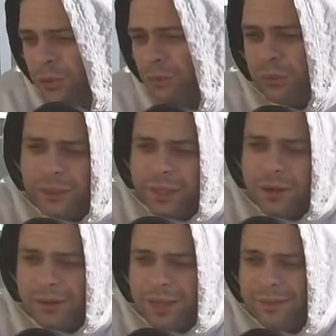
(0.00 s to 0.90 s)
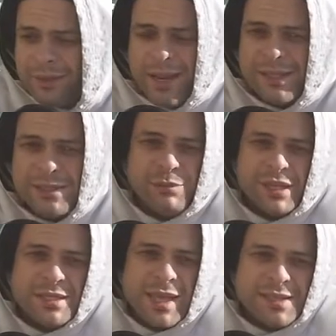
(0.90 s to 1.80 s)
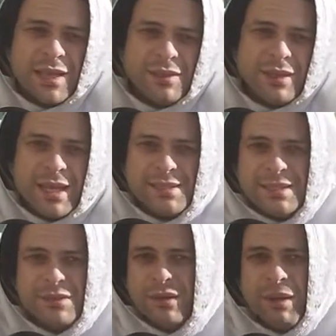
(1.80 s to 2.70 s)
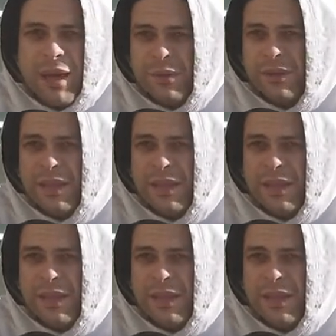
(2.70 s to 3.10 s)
you really are like the Nazis, because that's how the Nazis took power.